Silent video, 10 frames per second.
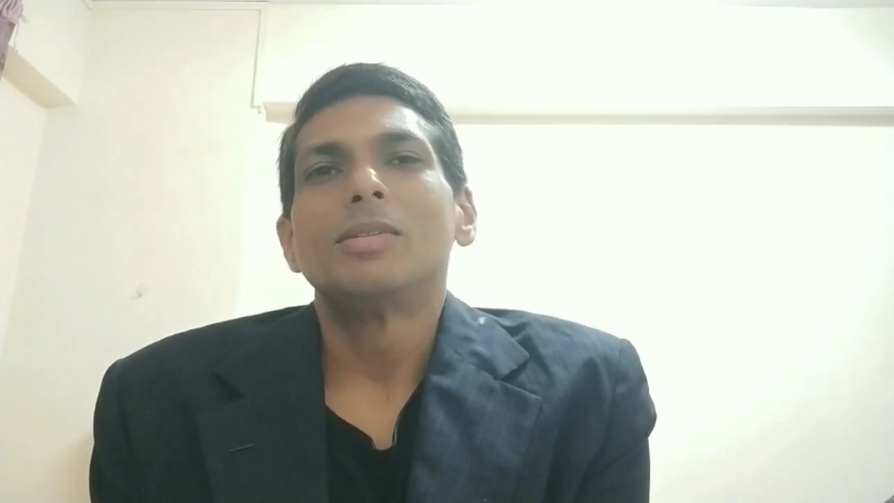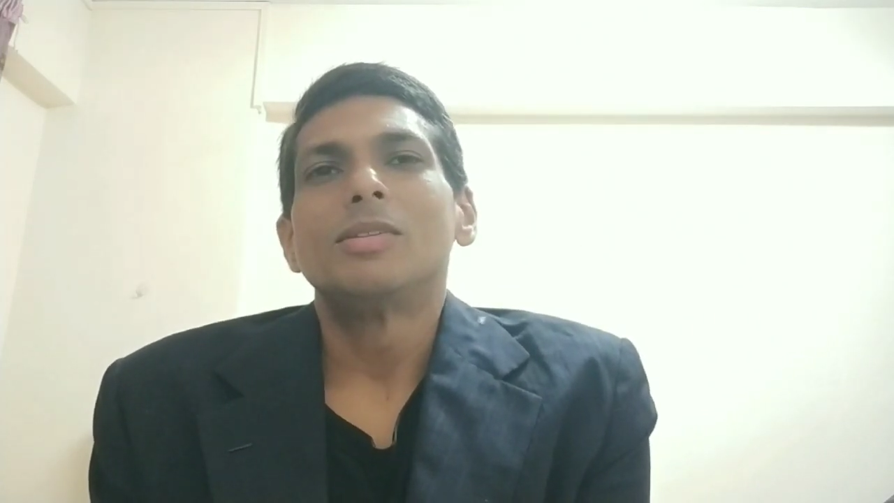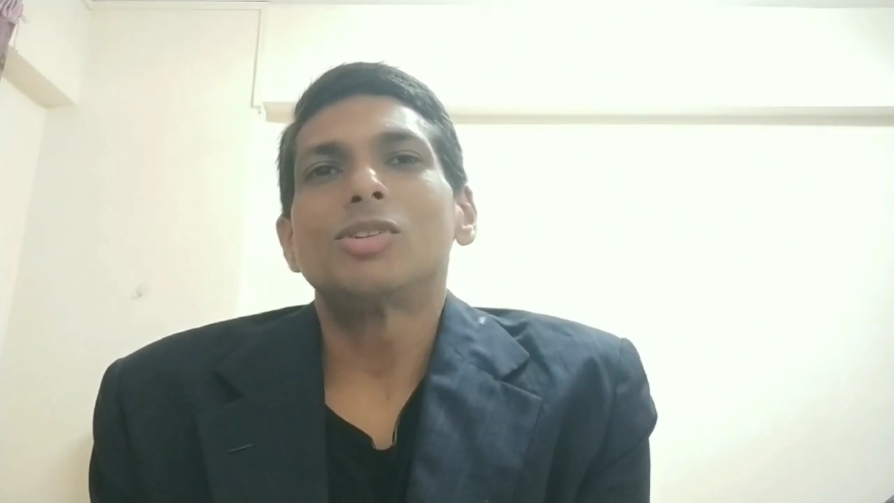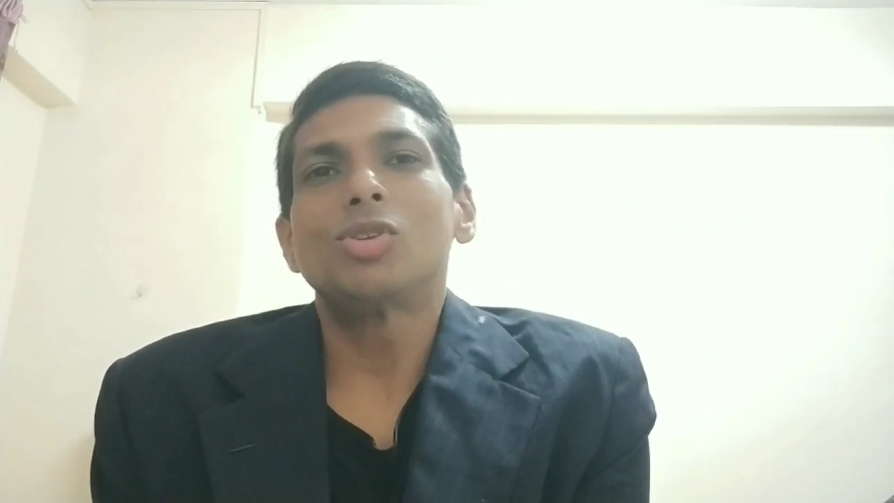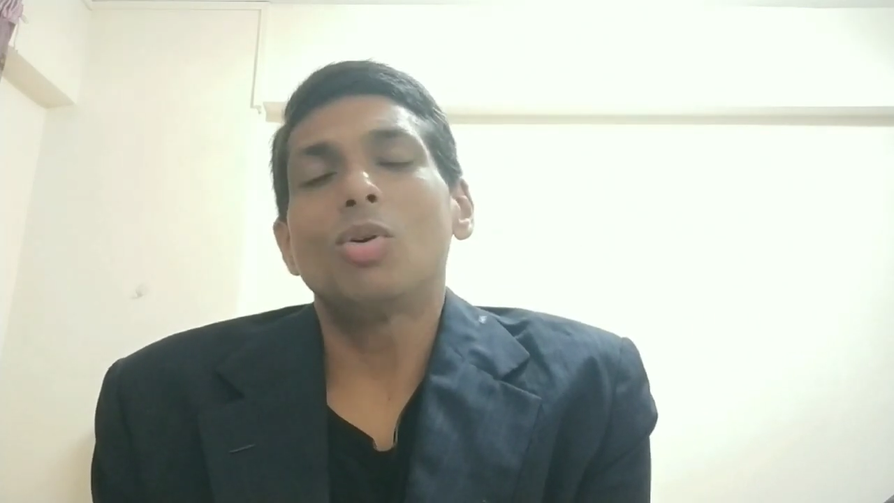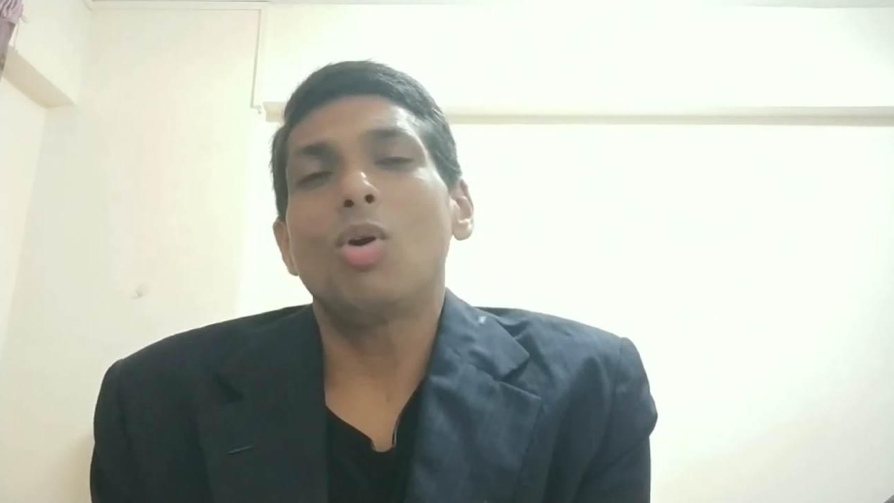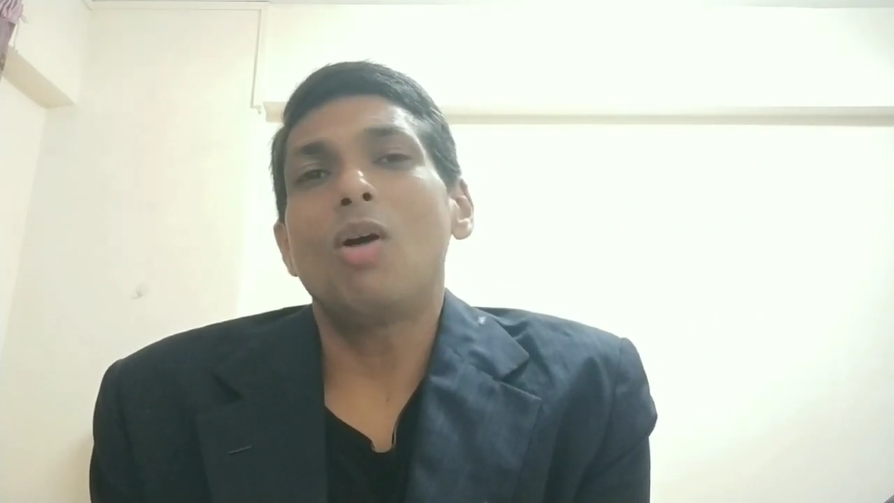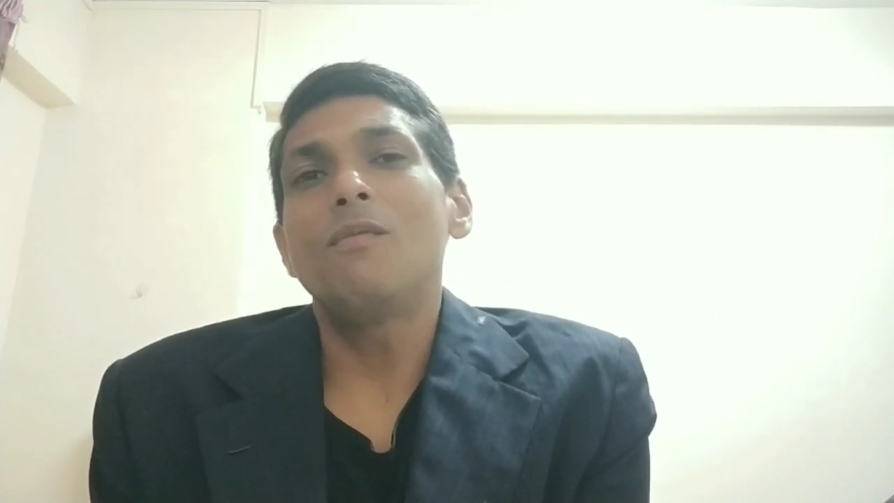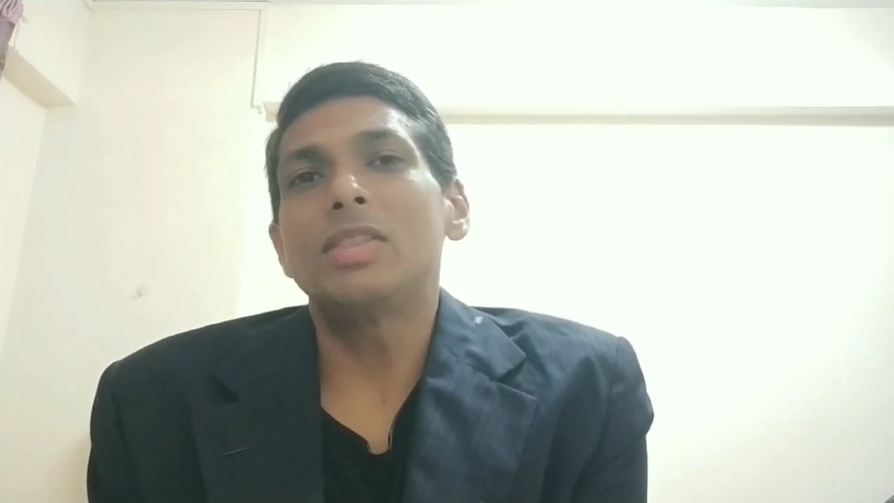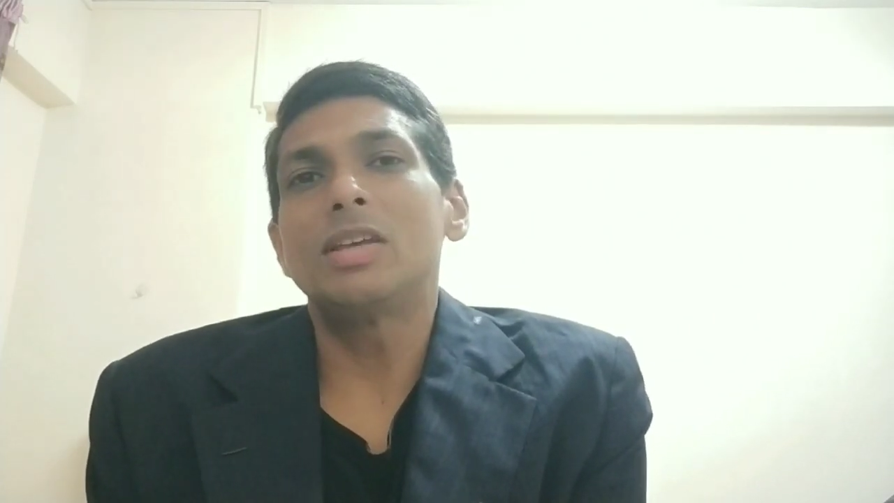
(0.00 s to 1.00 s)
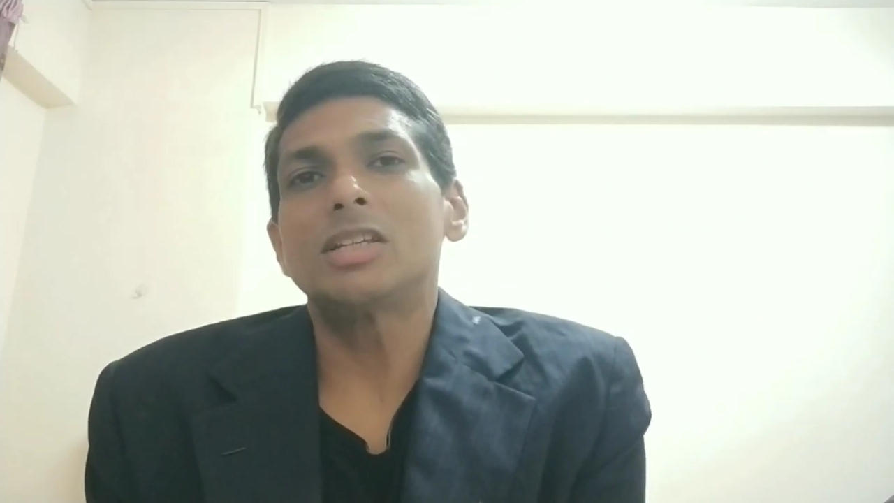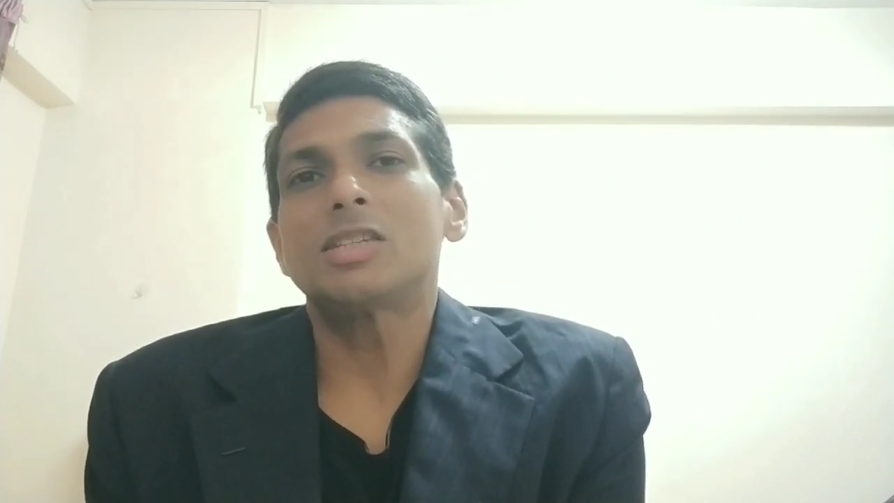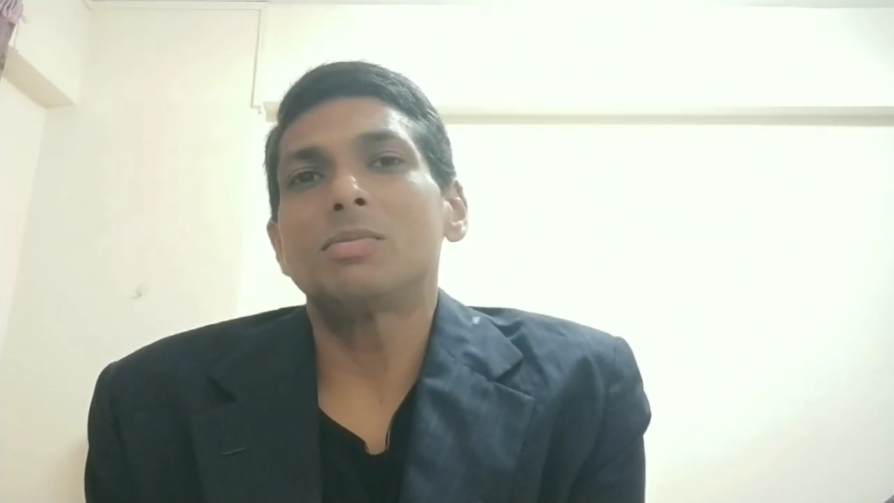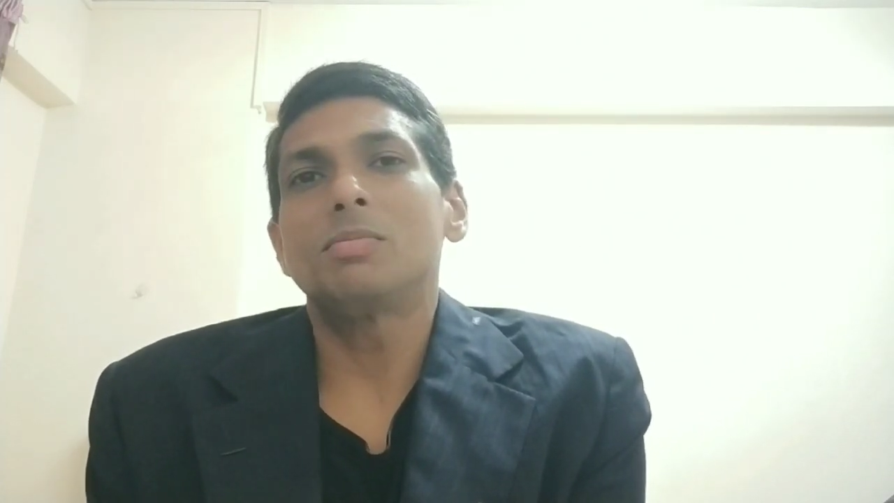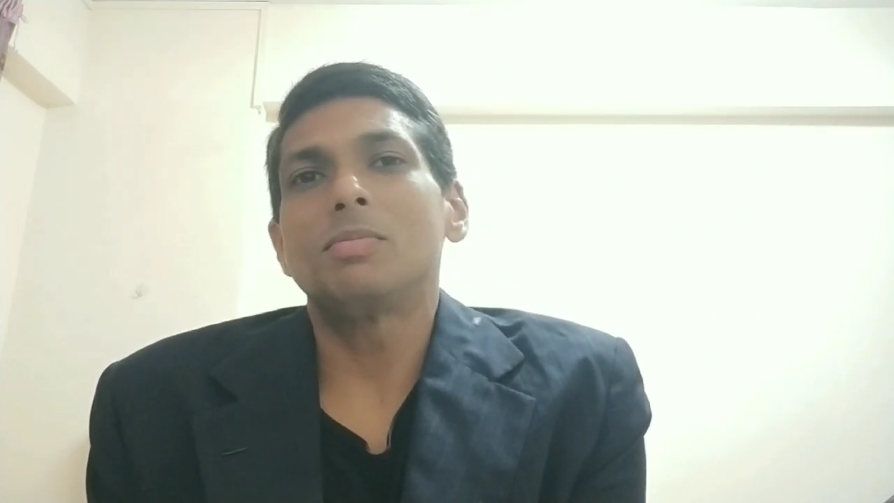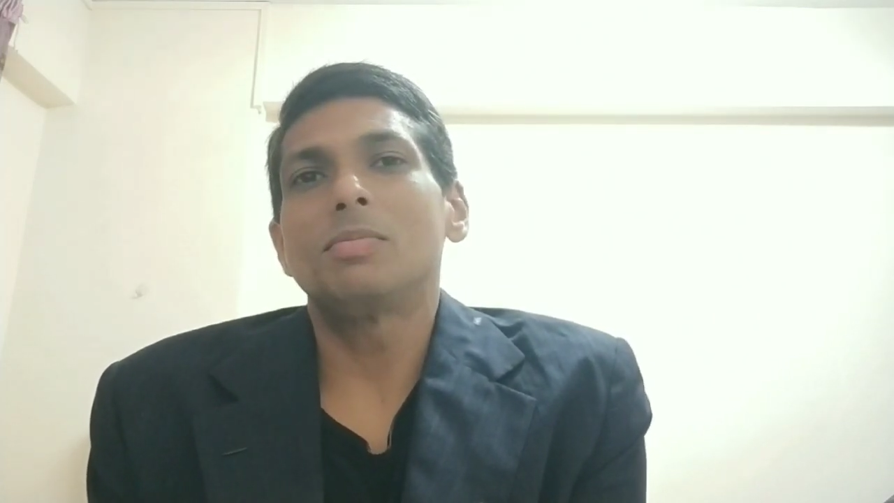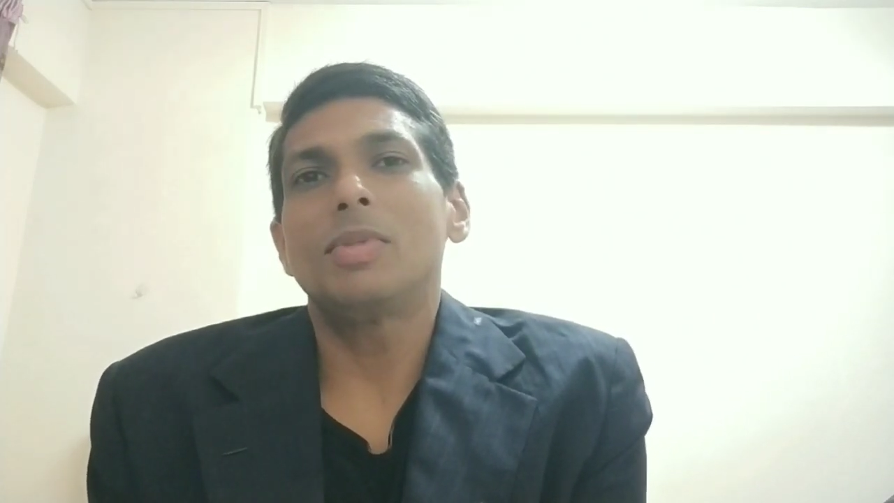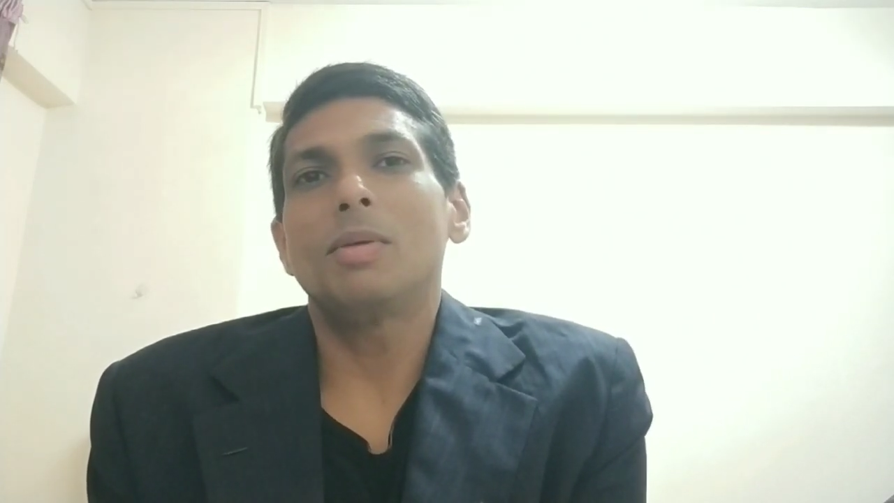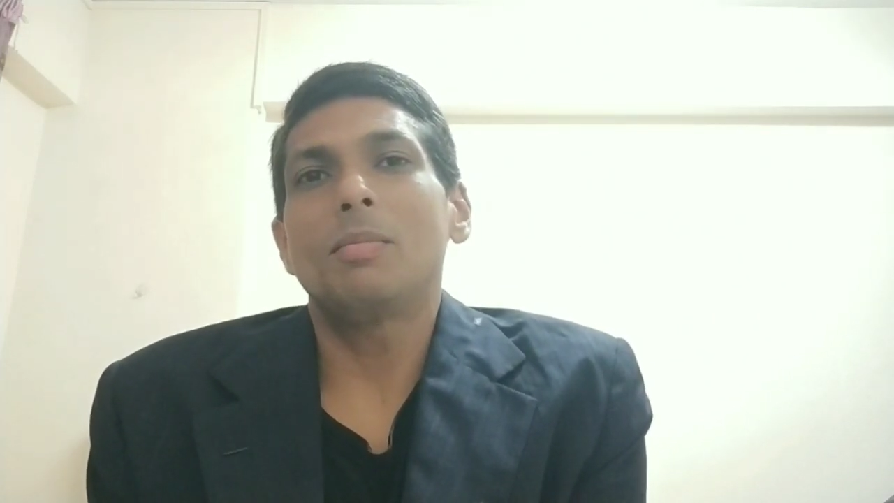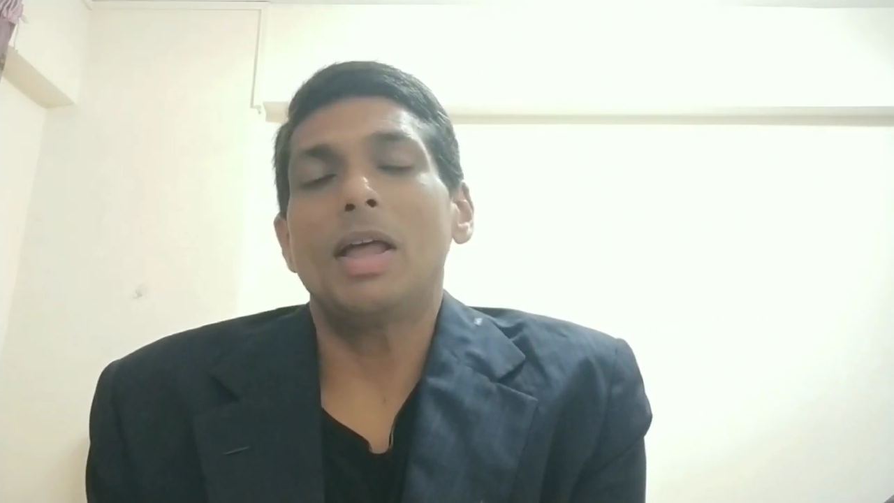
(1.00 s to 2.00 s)
show confidence
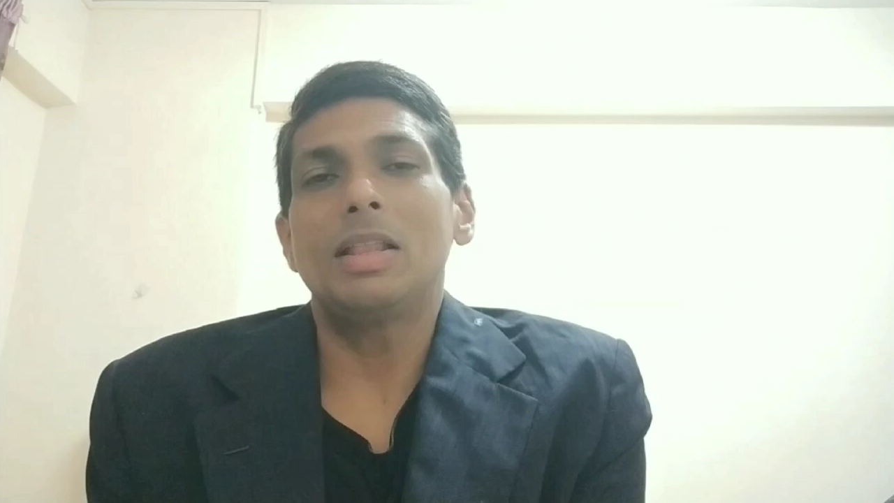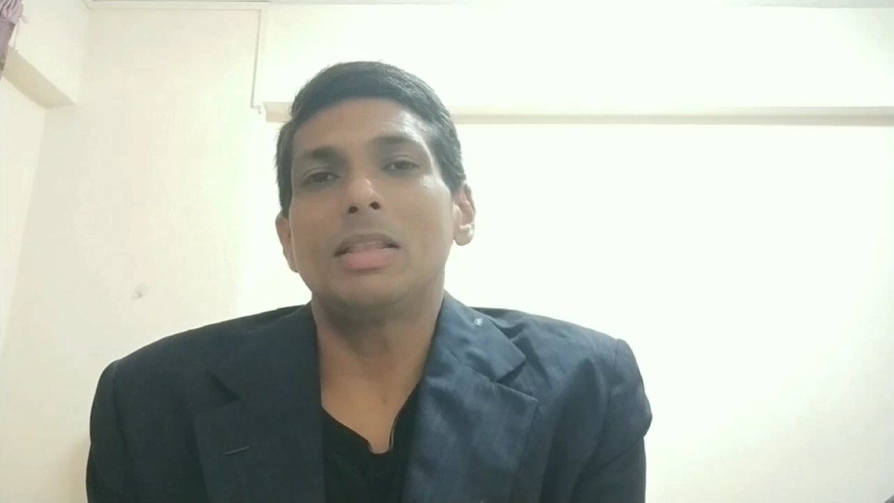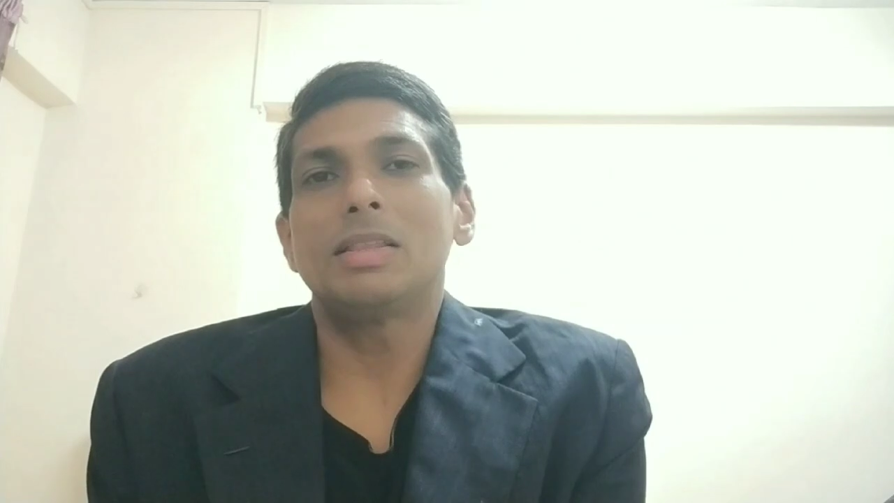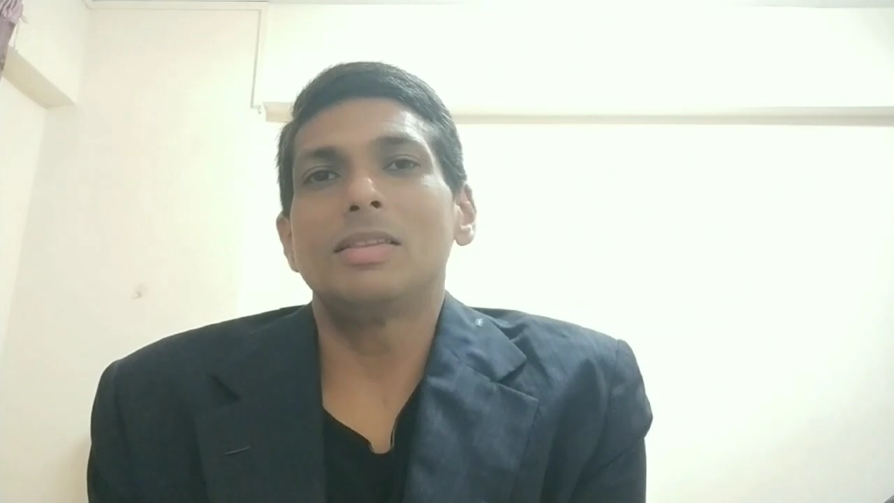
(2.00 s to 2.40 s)
but